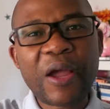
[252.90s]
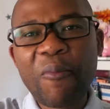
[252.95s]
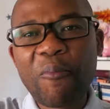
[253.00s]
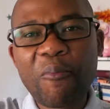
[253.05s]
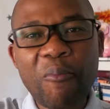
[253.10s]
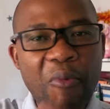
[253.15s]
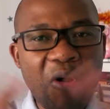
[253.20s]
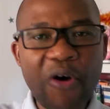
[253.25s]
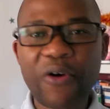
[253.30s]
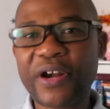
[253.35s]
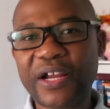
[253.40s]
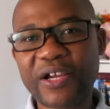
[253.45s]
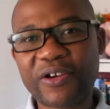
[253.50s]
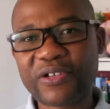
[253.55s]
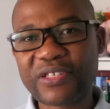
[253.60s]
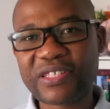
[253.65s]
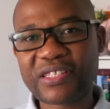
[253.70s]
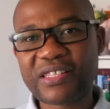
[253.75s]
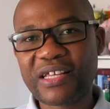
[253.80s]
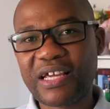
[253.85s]
more
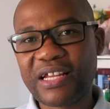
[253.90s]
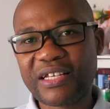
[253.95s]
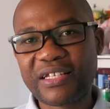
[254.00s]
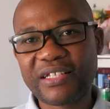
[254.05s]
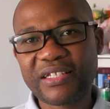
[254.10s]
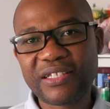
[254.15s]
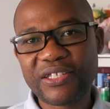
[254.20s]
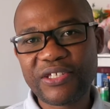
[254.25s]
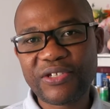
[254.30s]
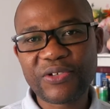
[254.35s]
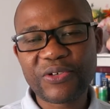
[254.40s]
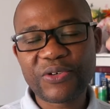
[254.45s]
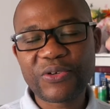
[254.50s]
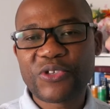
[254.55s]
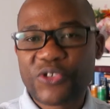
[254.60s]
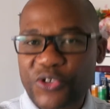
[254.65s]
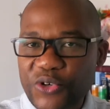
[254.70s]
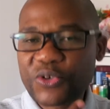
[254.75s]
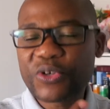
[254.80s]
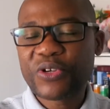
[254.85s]
records than, you know,
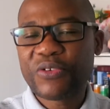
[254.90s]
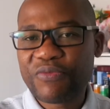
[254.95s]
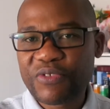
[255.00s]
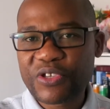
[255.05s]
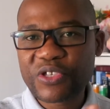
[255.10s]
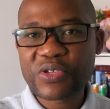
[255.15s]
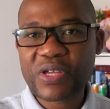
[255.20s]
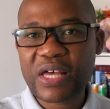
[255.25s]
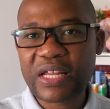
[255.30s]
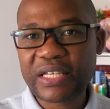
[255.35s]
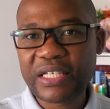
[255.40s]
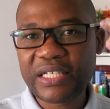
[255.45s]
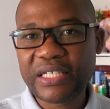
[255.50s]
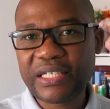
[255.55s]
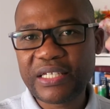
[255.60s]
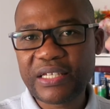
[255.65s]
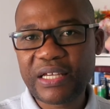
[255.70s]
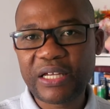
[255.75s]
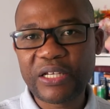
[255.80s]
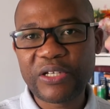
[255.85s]
you could
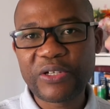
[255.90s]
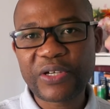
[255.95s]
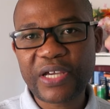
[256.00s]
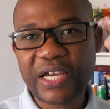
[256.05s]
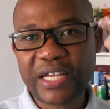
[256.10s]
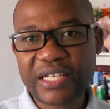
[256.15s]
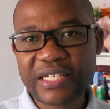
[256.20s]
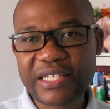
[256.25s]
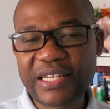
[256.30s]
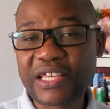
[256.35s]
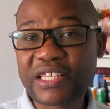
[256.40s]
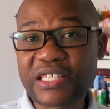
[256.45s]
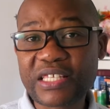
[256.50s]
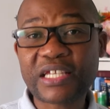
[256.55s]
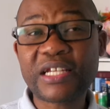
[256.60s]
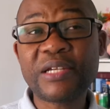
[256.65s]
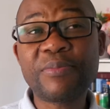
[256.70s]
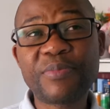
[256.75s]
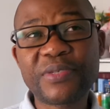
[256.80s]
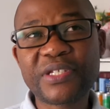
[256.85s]
visually look at it. The
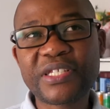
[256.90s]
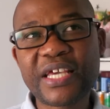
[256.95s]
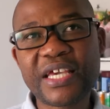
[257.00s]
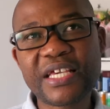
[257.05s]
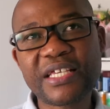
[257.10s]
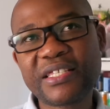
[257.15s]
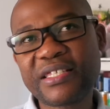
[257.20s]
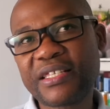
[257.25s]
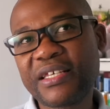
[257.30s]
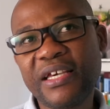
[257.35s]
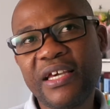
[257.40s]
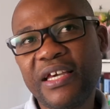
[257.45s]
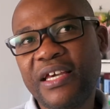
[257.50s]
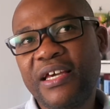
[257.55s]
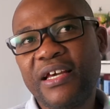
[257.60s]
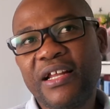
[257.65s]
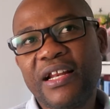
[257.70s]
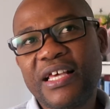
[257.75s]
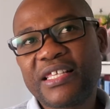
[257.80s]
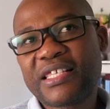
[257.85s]
script takes,
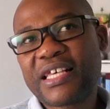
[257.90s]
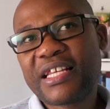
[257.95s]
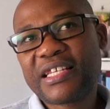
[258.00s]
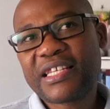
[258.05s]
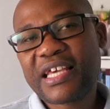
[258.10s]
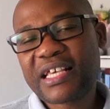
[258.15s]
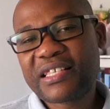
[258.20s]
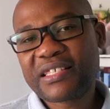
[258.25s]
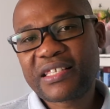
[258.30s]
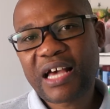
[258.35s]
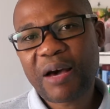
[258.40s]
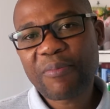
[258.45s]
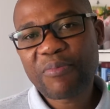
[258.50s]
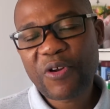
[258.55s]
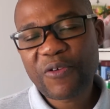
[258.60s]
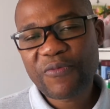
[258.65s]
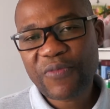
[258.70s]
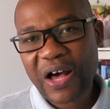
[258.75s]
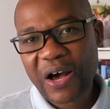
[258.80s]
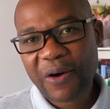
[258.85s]
let's say it takes a couple
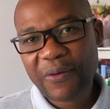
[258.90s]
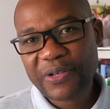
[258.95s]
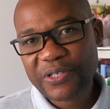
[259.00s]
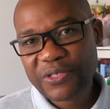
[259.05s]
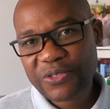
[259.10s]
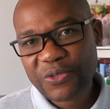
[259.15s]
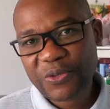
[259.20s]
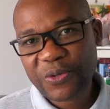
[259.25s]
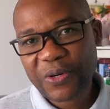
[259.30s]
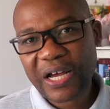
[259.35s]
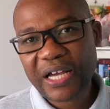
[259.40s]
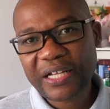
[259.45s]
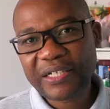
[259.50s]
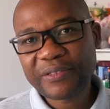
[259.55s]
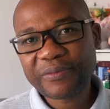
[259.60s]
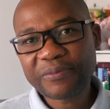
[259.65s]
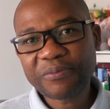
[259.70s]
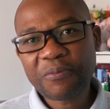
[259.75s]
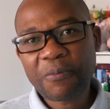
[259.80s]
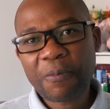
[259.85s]
of hours to
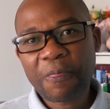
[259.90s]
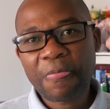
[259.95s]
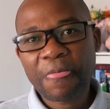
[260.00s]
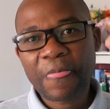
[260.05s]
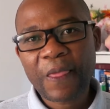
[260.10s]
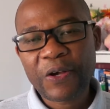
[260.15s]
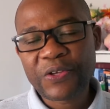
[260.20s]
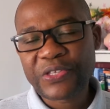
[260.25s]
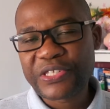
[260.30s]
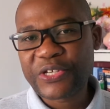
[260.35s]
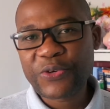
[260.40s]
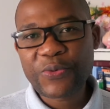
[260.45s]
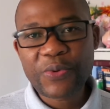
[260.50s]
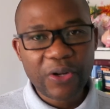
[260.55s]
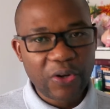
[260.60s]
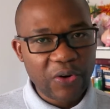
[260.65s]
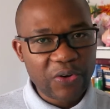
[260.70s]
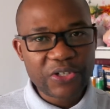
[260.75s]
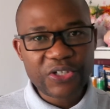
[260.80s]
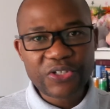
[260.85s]
run on
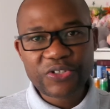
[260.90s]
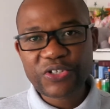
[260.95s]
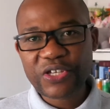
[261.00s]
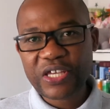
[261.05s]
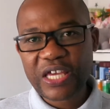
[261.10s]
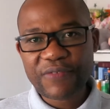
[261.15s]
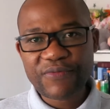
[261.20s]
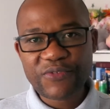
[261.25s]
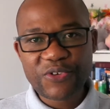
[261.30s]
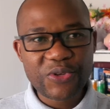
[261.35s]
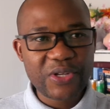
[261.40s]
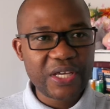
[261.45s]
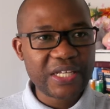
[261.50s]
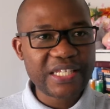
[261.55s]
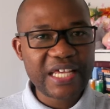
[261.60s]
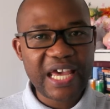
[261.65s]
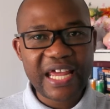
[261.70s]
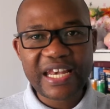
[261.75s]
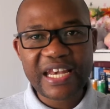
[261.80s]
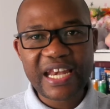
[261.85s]
SQL, only to give you the
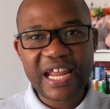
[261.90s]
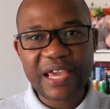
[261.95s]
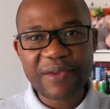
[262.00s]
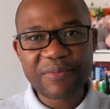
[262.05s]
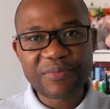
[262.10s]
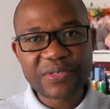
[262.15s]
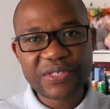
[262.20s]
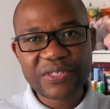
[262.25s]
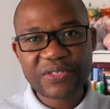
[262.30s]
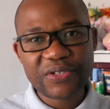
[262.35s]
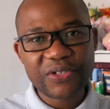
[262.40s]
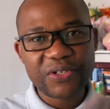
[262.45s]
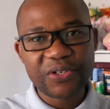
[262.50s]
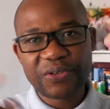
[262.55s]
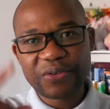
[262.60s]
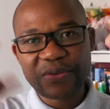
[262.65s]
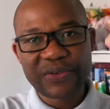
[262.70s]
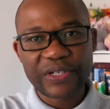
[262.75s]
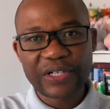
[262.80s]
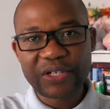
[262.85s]
10 names. You
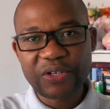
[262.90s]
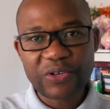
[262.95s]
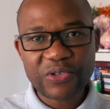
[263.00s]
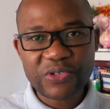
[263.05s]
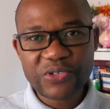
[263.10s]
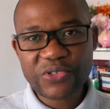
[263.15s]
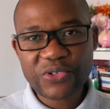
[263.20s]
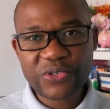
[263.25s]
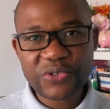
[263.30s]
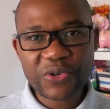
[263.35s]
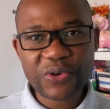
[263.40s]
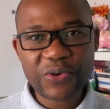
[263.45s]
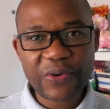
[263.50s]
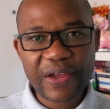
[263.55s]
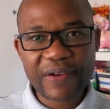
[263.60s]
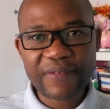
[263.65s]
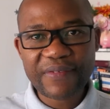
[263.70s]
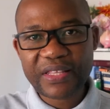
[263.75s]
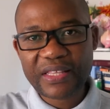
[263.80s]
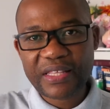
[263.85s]
know, it goes through
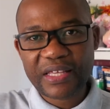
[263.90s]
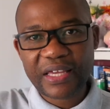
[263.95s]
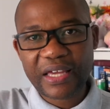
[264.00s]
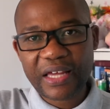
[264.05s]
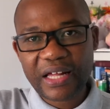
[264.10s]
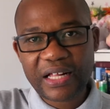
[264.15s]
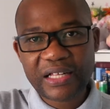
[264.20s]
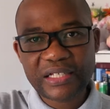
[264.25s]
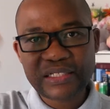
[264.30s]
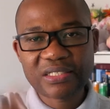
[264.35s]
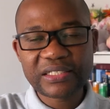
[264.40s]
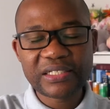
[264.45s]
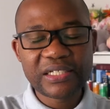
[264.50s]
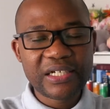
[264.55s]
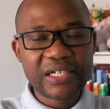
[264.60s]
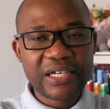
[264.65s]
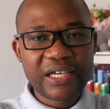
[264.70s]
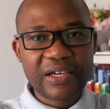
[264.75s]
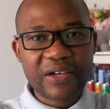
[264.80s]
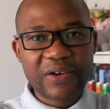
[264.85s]
everything else.
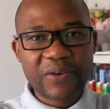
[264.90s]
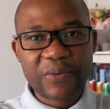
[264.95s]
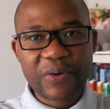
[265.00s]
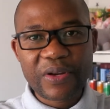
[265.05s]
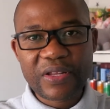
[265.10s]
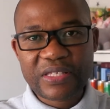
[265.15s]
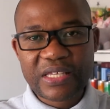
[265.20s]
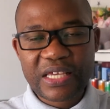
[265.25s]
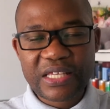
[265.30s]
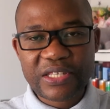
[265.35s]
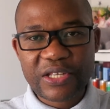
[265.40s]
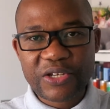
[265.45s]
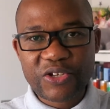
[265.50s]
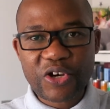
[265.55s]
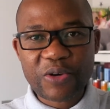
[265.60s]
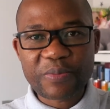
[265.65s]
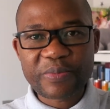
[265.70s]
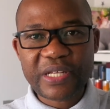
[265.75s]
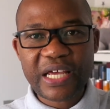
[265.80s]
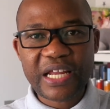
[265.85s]
When it says the
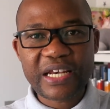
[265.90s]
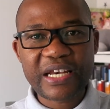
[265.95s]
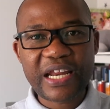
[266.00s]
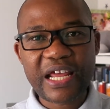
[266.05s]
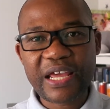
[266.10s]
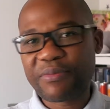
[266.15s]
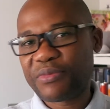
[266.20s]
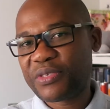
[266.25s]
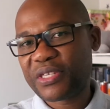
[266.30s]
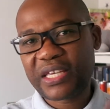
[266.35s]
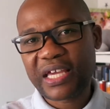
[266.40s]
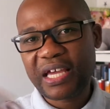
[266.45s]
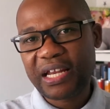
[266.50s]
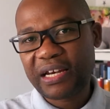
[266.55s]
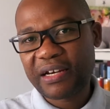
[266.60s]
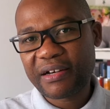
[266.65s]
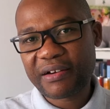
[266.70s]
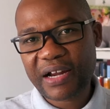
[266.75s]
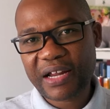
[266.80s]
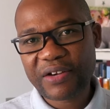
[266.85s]
top 10 names, it
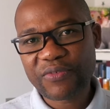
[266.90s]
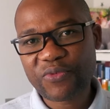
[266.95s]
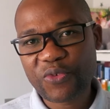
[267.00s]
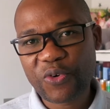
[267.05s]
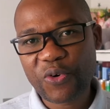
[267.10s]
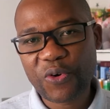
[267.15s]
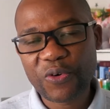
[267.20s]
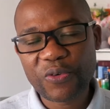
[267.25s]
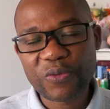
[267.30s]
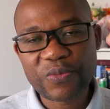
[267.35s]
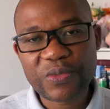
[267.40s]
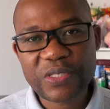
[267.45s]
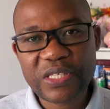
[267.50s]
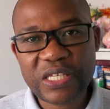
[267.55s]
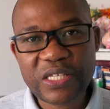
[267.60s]
can run for